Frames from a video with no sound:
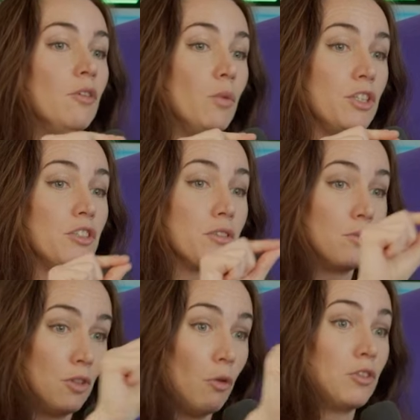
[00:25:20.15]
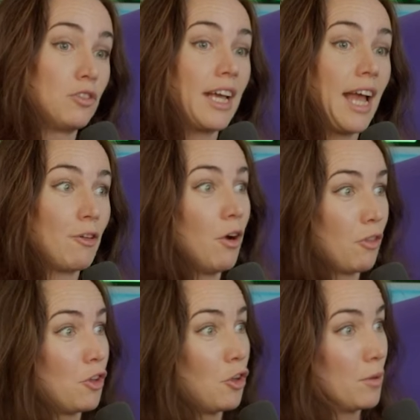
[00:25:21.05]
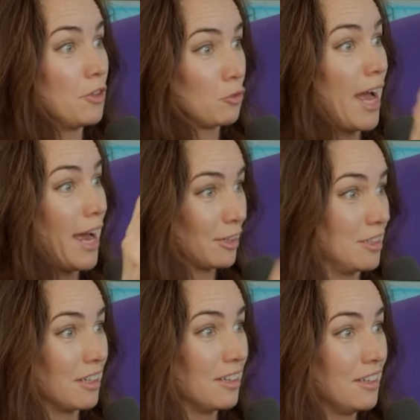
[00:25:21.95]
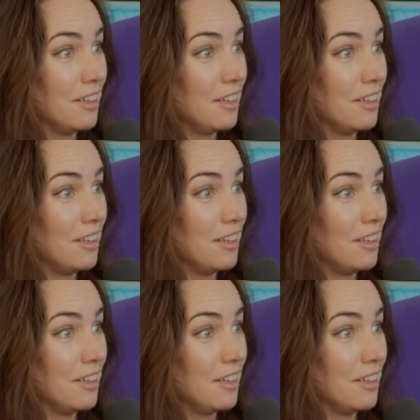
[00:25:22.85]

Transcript: which is noticing how your other human is reacting.